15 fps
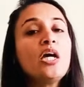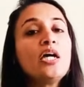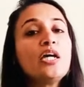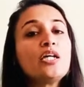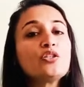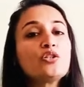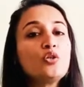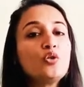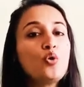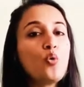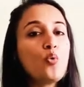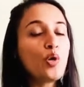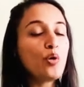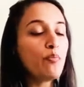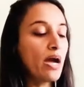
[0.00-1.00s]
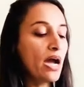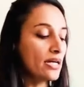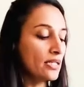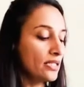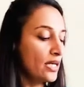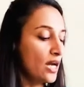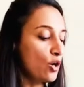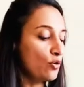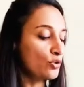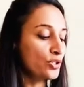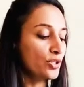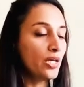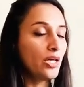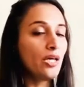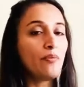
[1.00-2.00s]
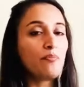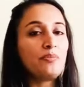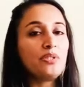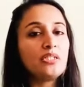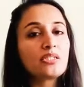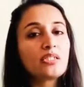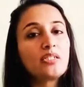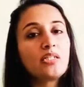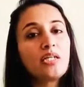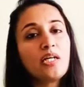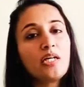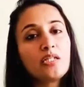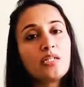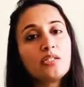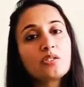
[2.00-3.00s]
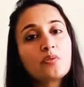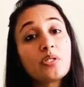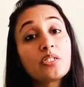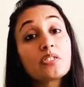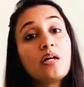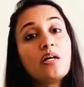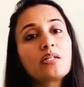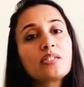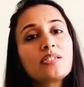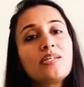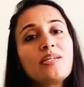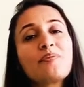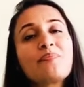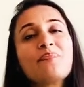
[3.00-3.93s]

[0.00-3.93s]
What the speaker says: in the lower back, the outer hip. These are the areas we're targeting.